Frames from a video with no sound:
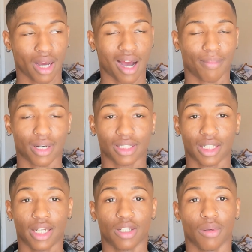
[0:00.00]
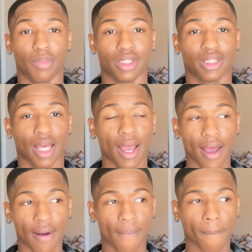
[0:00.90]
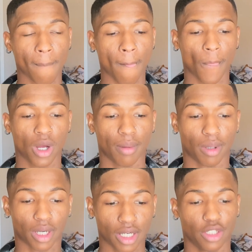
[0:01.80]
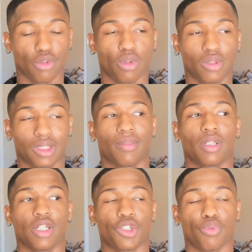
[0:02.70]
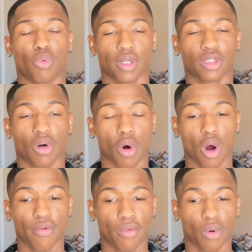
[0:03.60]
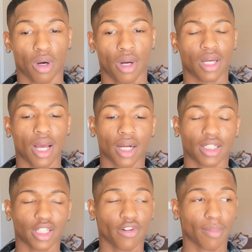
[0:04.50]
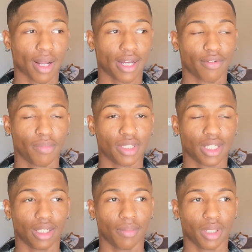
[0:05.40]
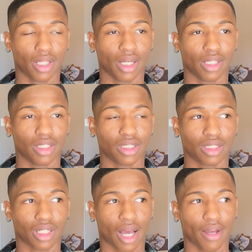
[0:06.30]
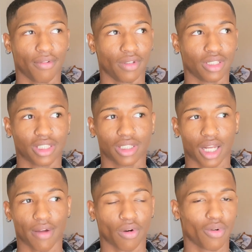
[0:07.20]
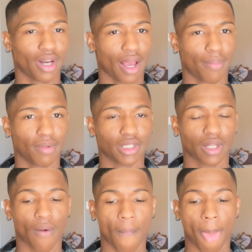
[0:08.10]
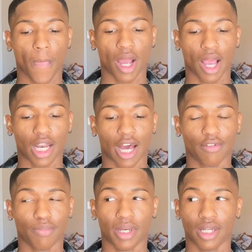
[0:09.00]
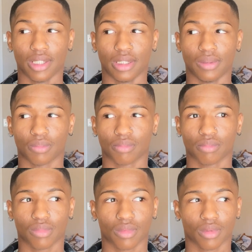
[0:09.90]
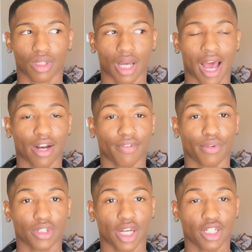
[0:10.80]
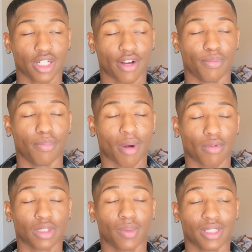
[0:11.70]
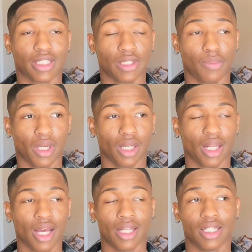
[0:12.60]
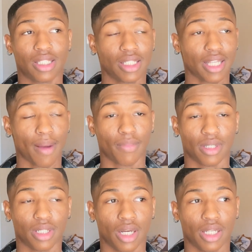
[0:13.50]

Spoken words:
I'm not saying don't be sad because you lose something that you've worked so hard for, because everybody have been telling me that this is life, oh, it happens. And I've been, out of irritation, my response has been, this happens